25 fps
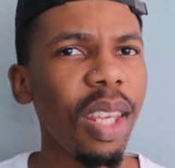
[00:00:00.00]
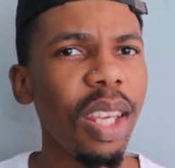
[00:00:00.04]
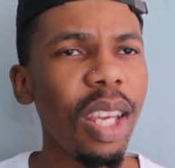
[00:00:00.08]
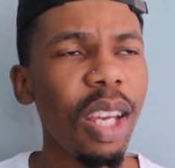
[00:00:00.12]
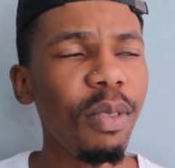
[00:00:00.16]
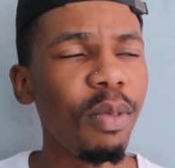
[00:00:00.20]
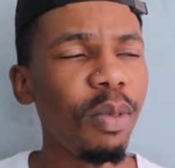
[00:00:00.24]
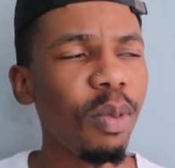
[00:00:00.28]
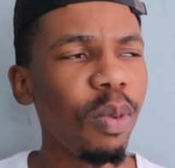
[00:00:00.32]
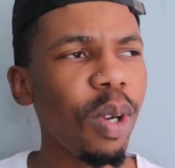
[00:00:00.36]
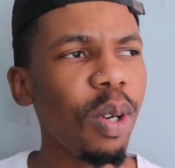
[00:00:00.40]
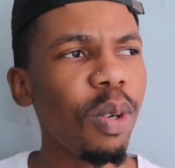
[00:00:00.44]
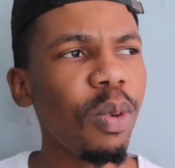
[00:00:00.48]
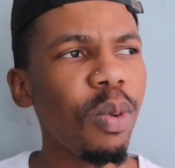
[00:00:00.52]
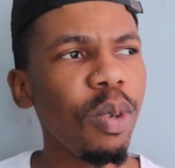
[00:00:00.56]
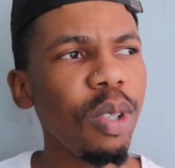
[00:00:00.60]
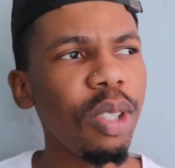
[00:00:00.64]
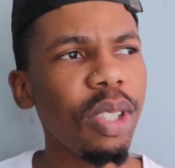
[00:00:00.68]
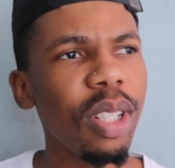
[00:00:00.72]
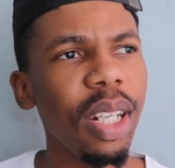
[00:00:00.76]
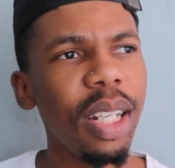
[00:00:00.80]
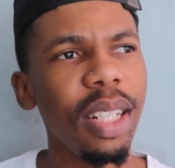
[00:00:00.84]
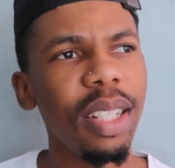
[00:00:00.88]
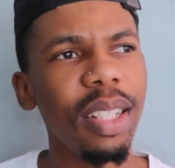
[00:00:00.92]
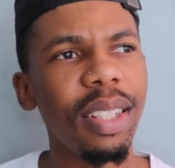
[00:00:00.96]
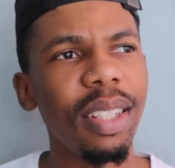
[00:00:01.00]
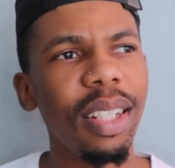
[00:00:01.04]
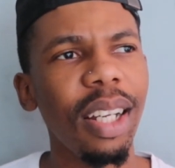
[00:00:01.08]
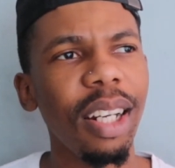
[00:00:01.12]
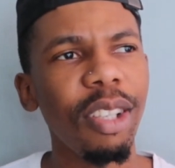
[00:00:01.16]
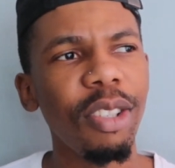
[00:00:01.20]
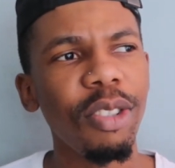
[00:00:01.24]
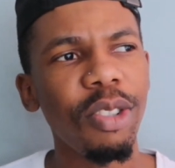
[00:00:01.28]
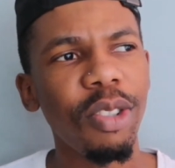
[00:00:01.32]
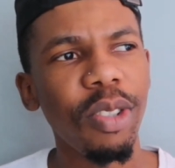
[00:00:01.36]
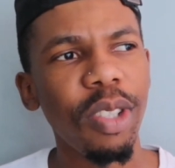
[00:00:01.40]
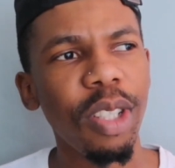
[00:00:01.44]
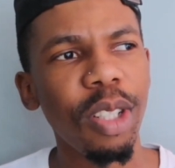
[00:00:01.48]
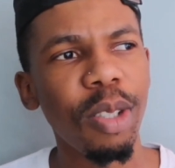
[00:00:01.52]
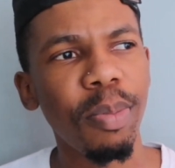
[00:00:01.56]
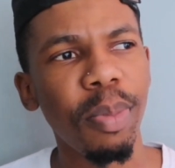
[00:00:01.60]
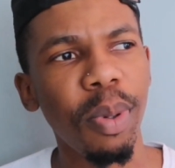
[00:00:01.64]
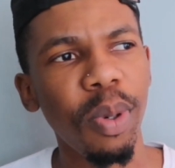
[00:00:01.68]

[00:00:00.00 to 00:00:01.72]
everyone who was registering to this